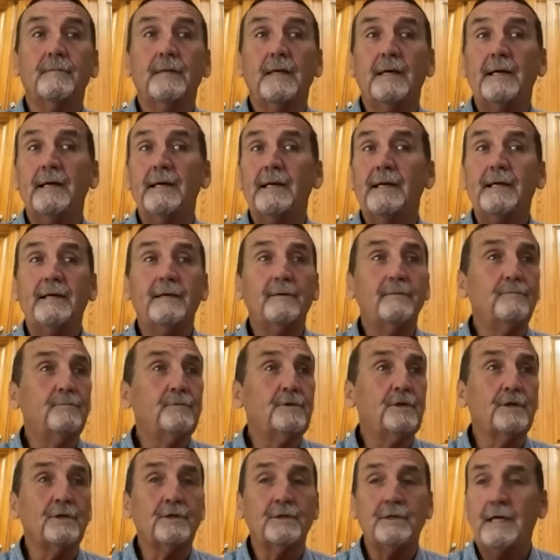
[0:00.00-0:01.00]
and it
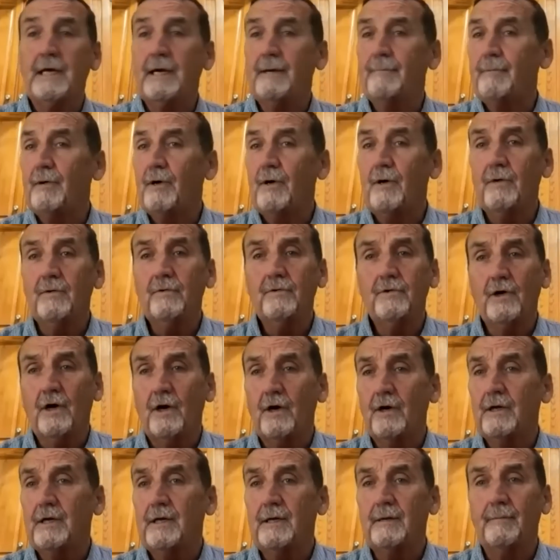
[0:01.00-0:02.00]
just kept on
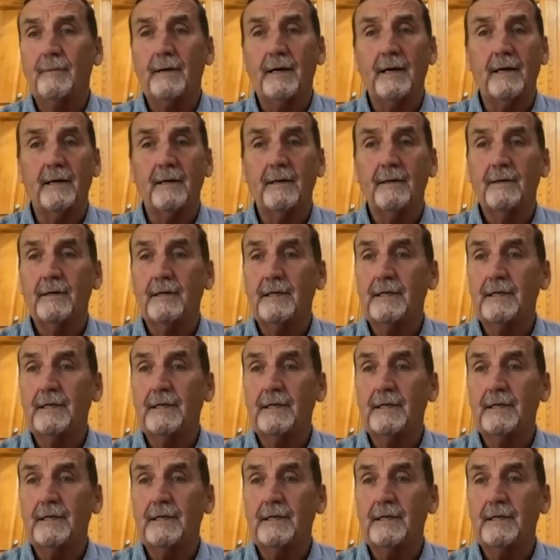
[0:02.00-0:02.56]
talking about it.